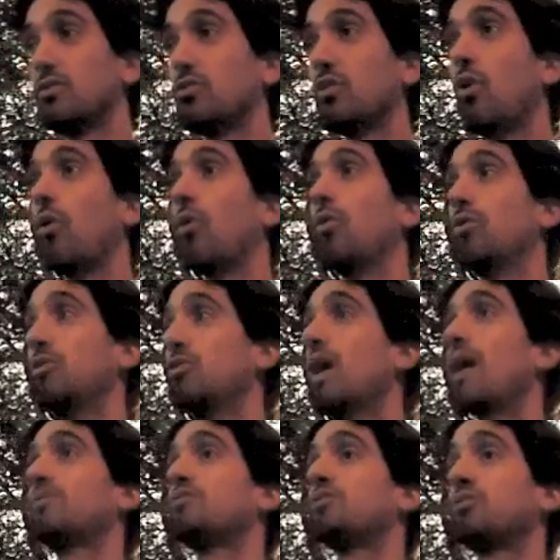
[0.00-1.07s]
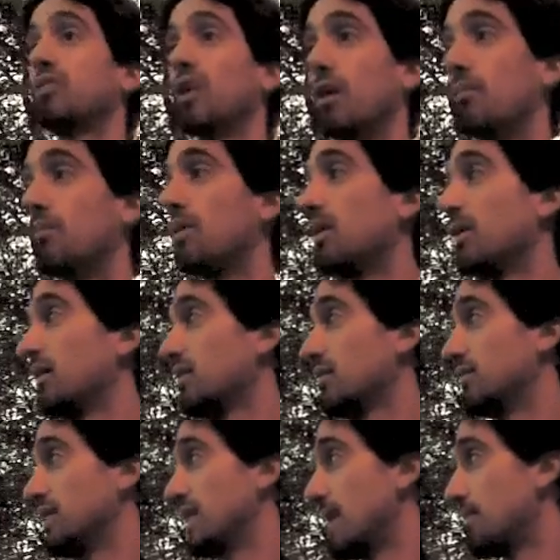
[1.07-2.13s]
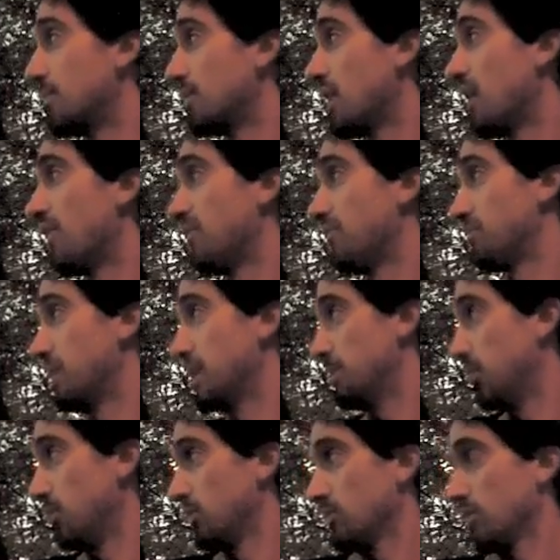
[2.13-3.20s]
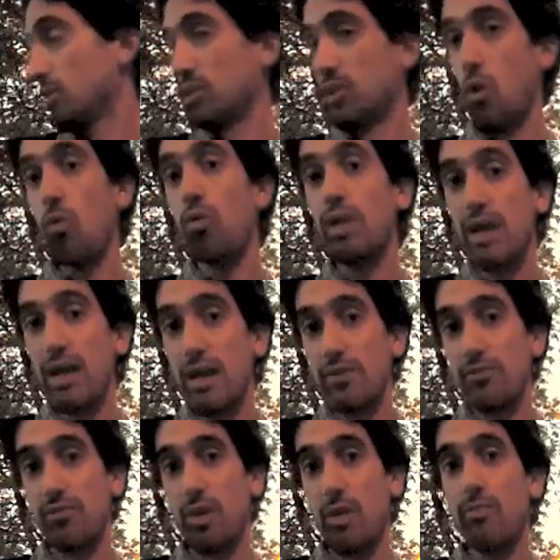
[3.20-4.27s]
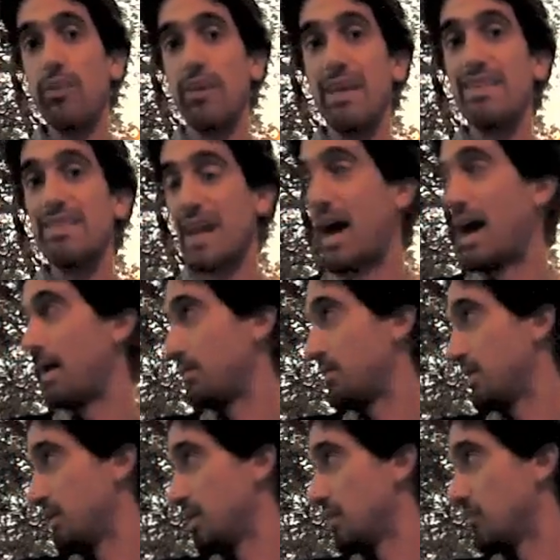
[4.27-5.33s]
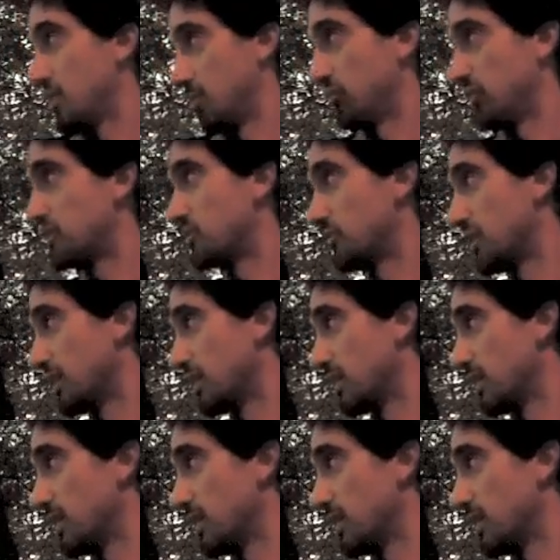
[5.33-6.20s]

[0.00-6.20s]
So you have to sum the number of people cloning from the GitHub repository